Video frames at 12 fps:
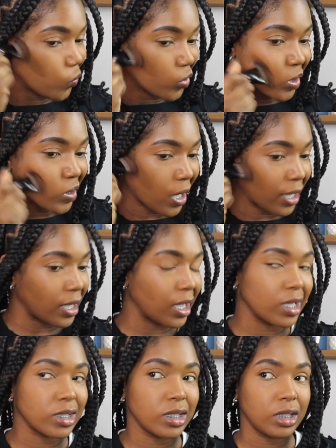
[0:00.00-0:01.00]
It's not
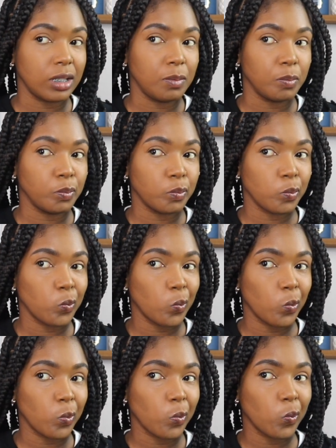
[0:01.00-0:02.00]
as deep
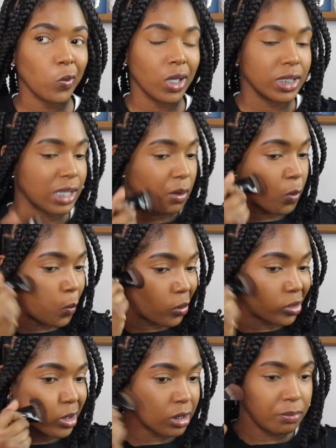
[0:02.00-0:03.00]
as I wanted
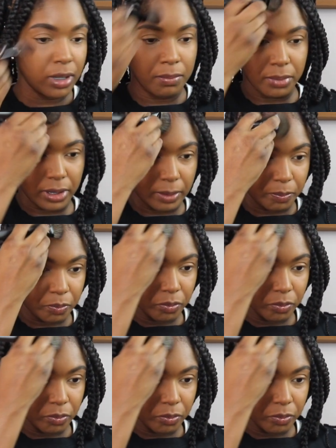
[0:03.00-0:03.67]
want it to be, but